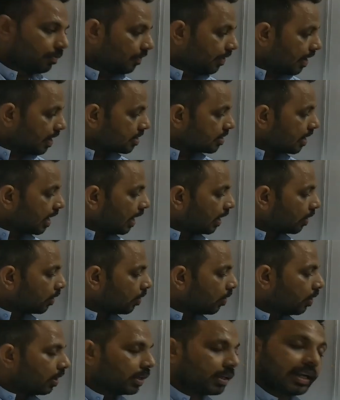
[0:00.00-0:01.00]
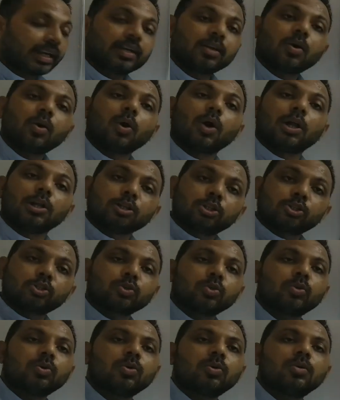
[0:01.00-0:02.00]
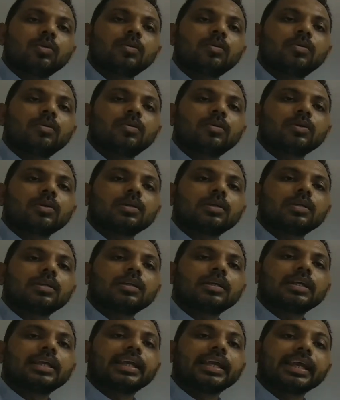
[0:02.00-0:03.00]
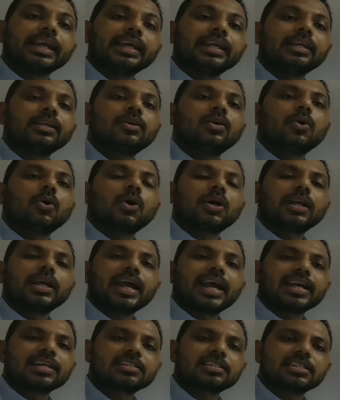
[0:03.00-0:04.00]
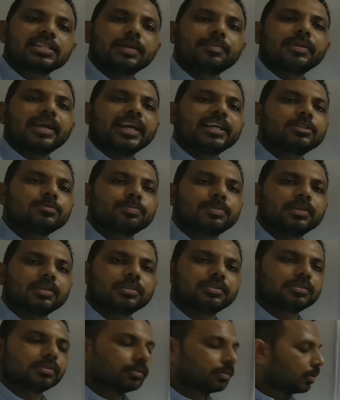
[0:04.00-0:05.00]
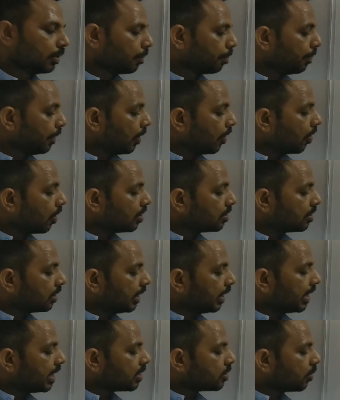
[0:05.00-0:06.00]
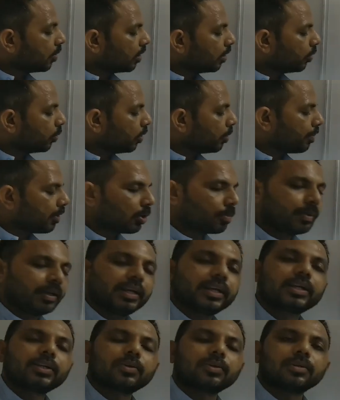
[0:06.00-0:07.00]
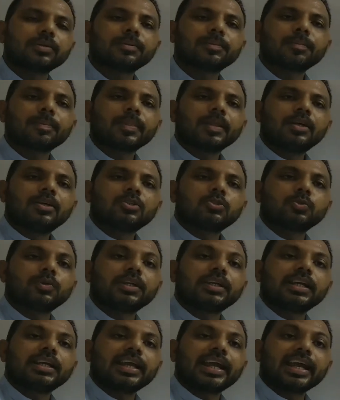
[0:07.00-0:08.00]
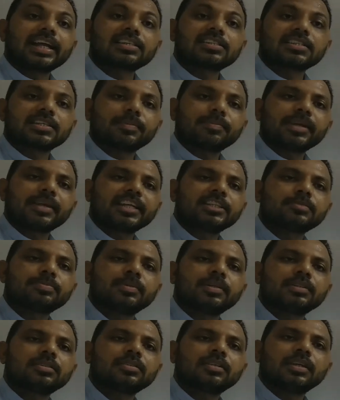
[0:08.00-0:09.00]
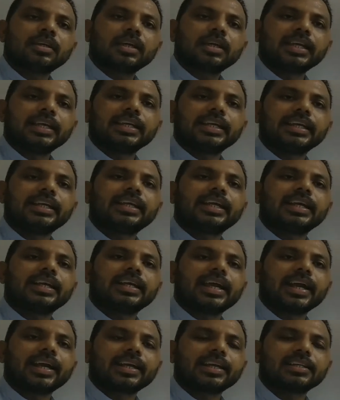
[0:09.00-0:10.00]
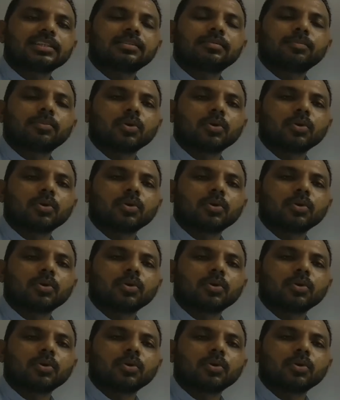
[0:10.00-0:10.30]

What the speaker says: whereas alcohol can also gain or accept H plus because it has got lone pair of electron, so it can accept H plus and it can act as